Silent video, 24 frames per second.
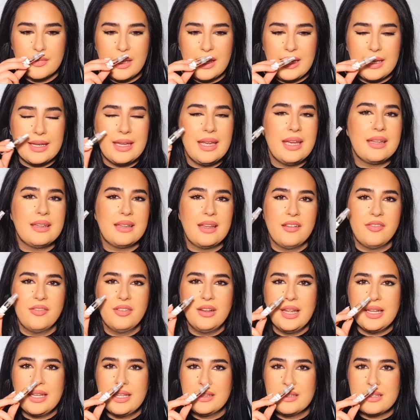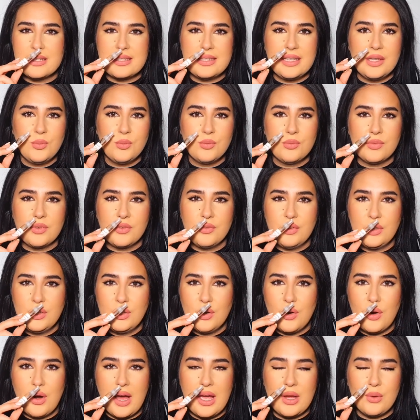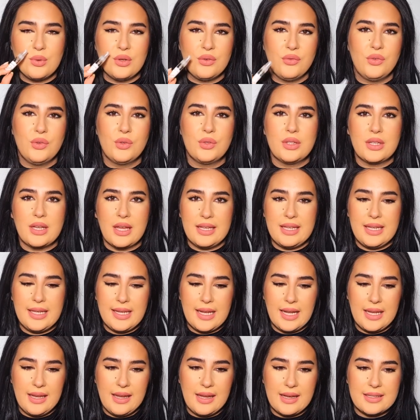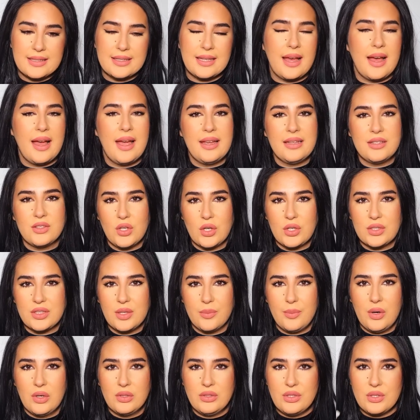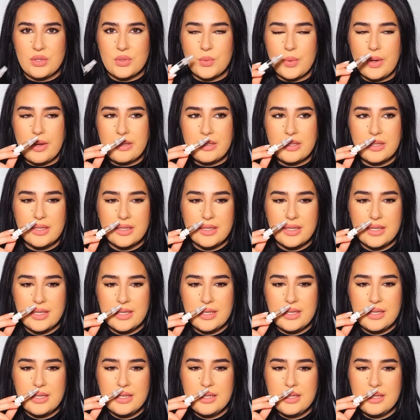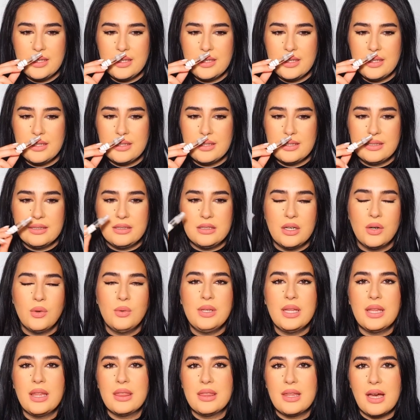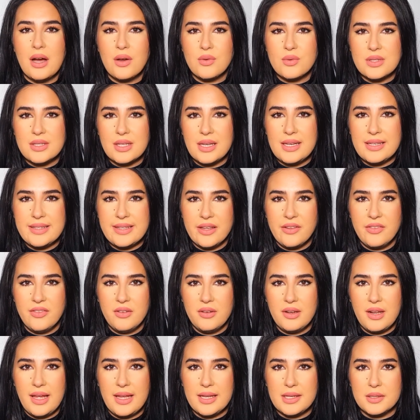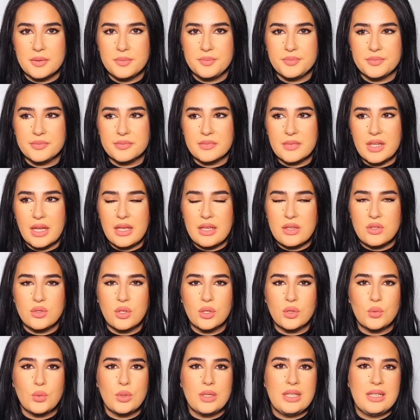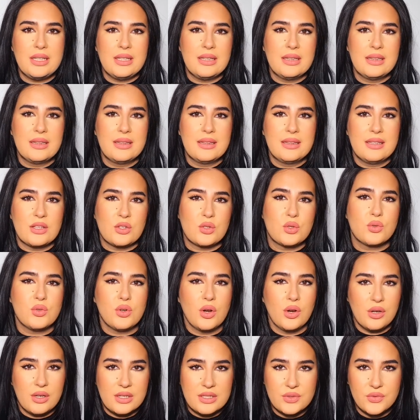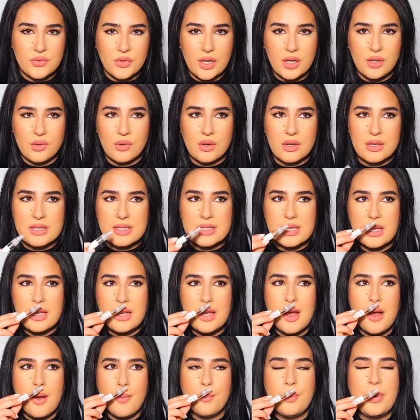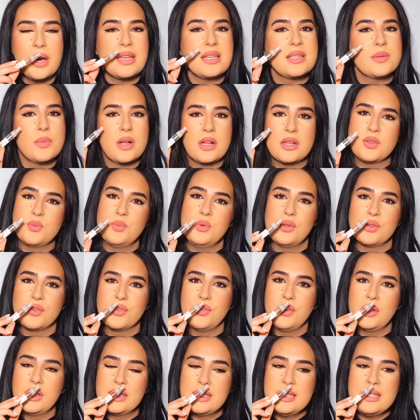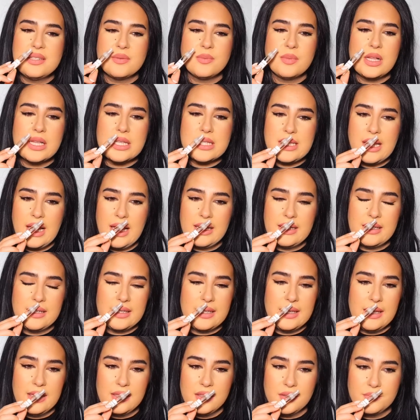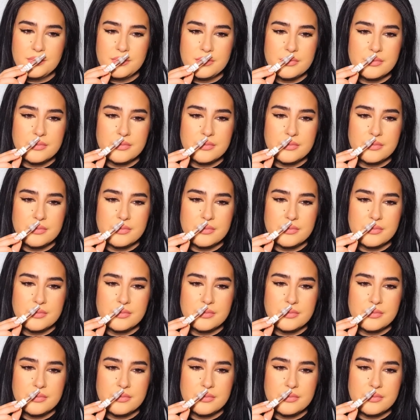again, I feel like in the same video I reviewed Kaheela Lux, I talked about this one. The only downside, I feel like, is not really the strongest fragrance, but it smells beautiful. This smells like, again,